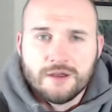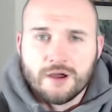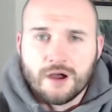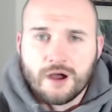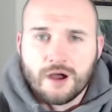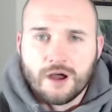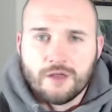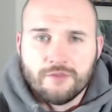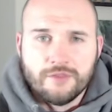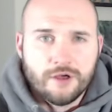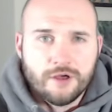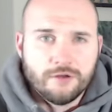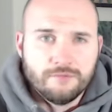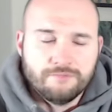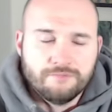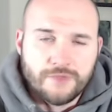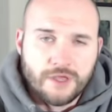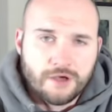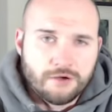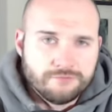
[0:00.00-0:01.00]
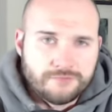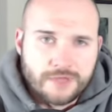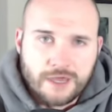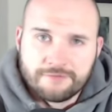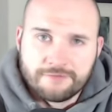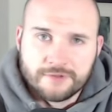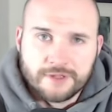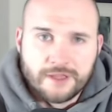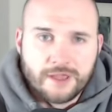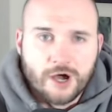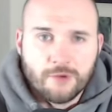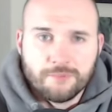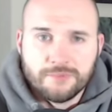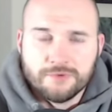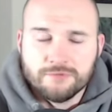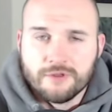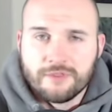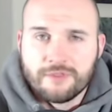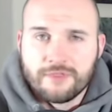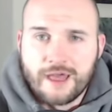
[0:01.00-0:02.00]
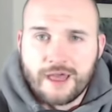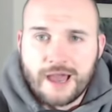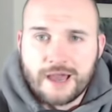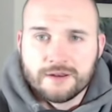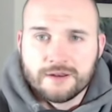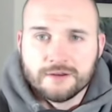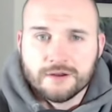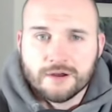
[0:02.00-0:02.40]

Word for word: Uh, they'll, they'll definitely help you with that.